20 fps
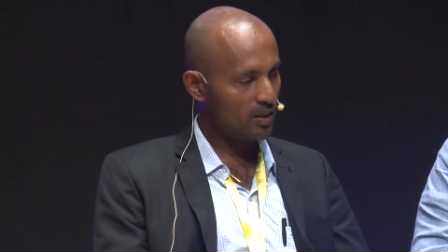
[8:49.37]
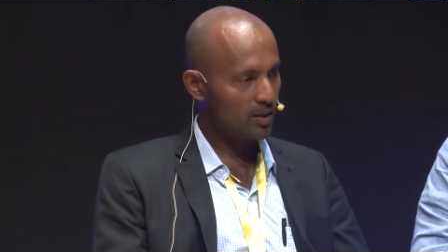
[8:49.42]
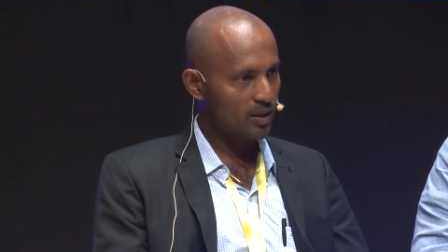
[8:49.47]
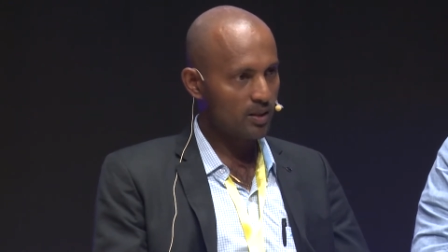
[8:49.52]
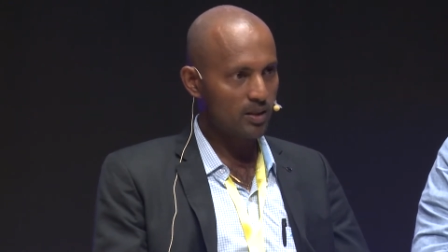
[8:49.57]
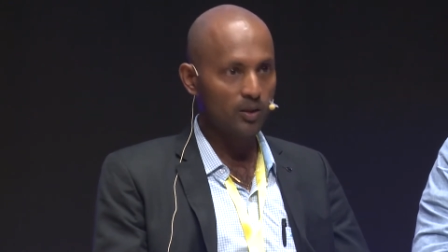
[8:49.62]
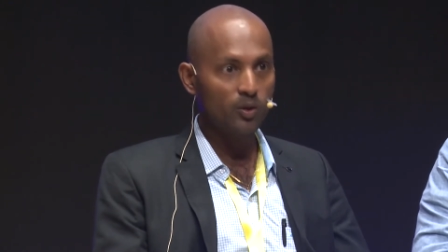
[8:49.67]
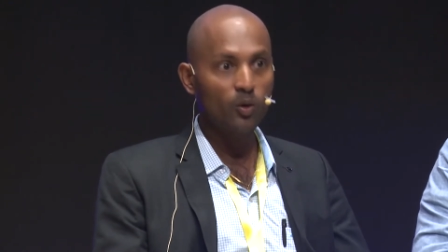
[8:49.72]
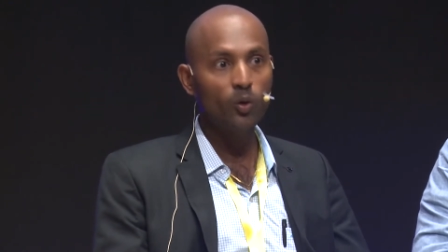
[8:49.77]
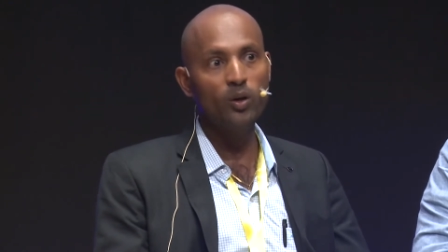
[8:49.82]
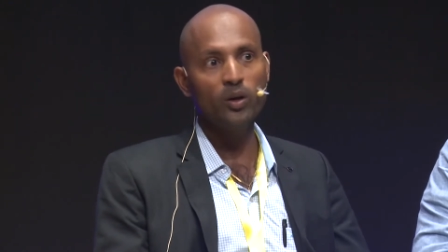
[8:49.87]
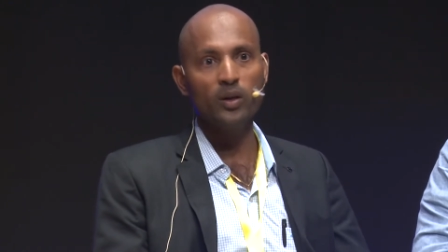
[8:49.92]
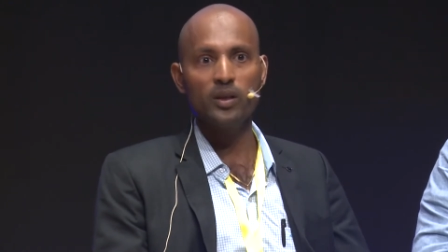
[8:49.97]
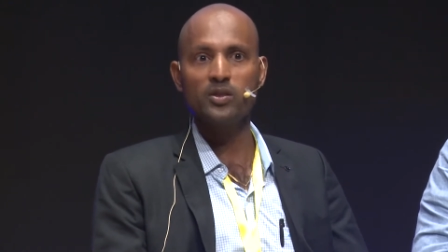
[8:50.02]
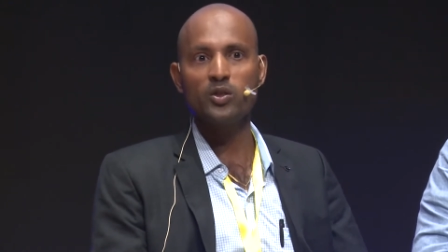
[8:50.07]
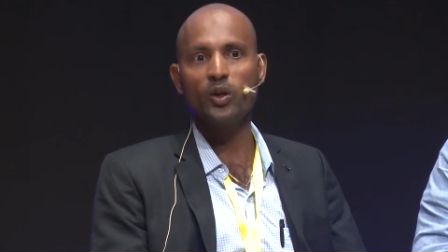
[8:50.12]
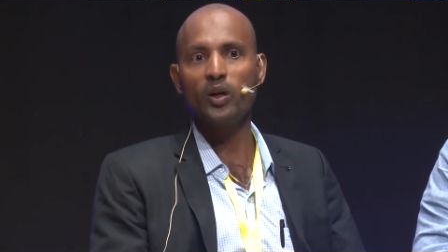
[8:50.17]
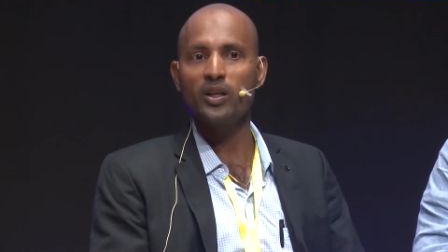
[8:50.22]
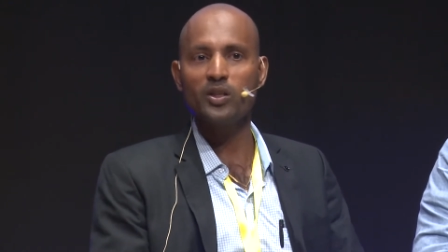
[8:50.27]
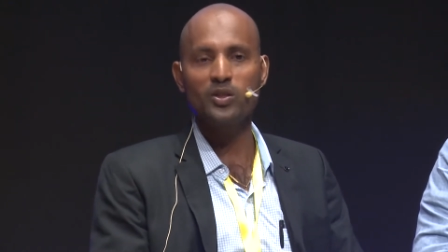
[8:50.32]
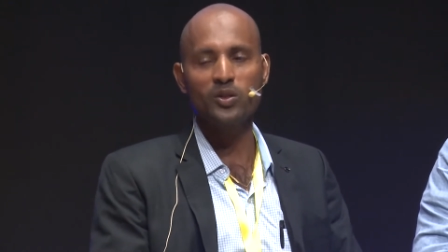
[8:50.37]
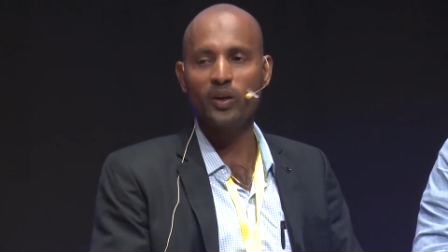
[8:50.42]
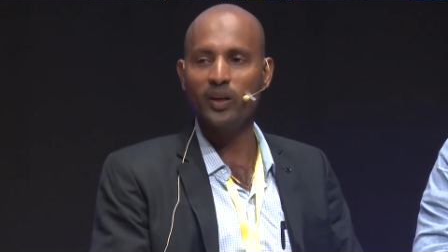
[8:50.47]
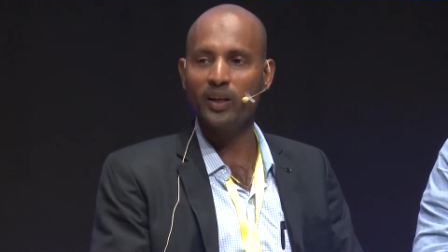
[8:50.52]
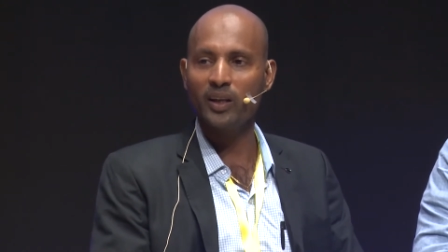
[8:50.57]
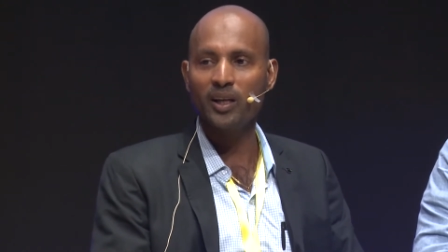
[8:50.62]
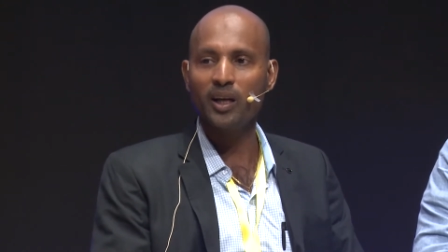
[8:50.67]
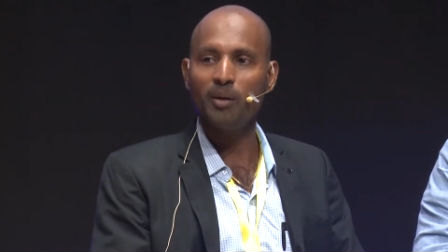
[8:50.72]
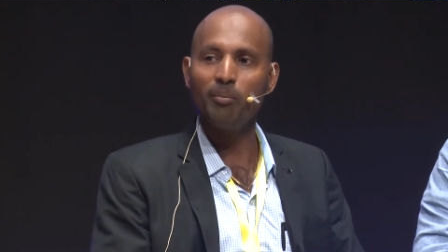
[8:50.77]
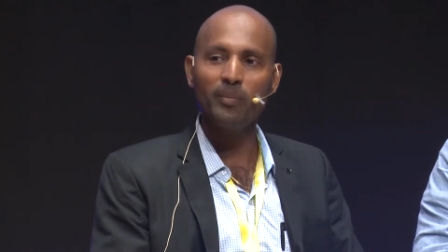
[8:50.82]
they say, oh, yeah, sorry,
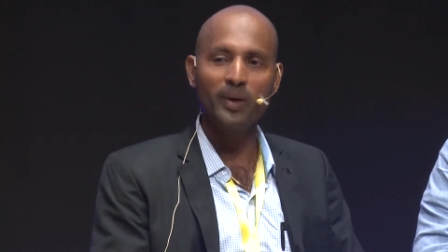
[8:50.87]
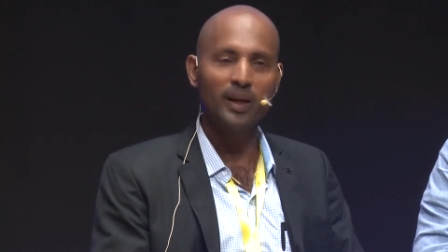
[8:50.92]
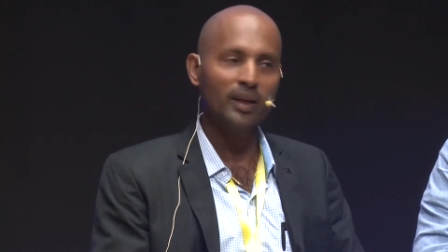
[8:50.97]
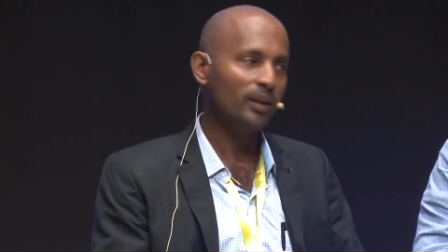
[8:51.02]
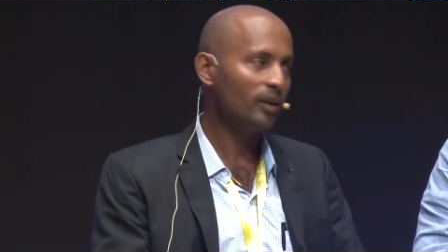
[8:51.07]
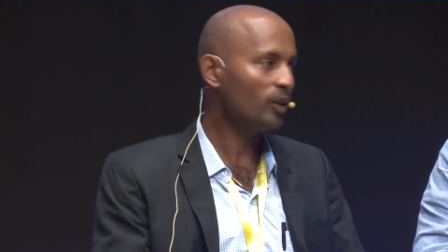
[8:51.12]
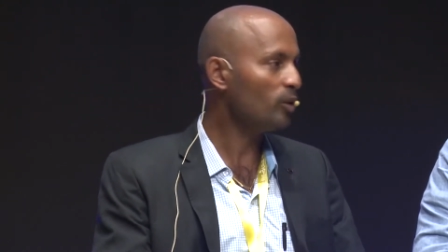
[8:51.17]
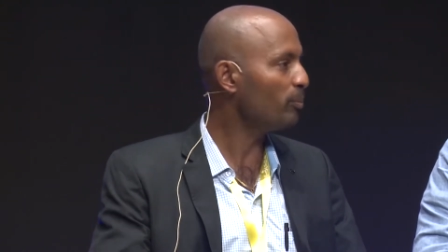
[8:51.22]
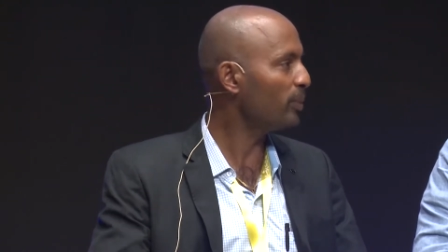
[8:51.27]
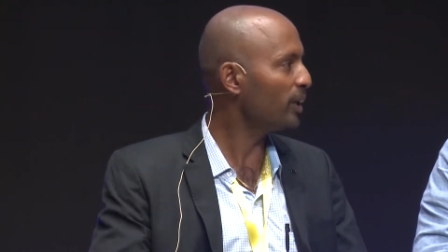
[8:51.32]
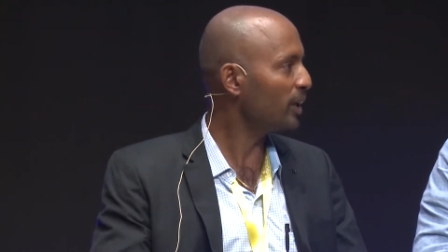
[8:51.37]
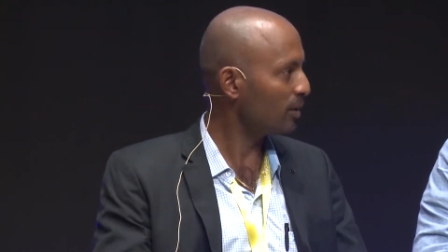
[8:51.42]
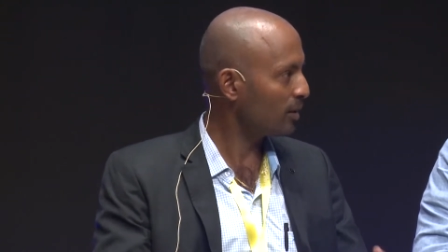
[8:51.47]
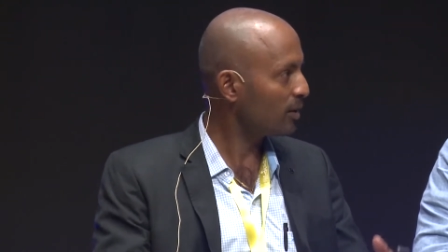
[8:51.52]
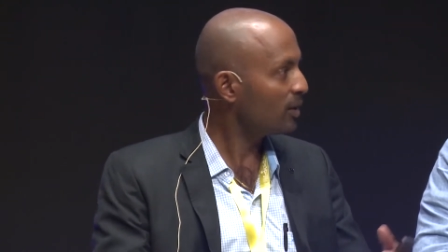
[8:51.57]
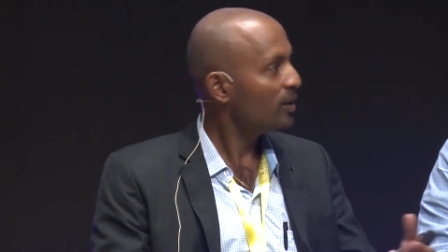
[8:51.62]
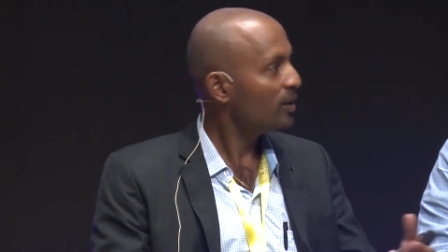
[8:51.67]
come and, bring,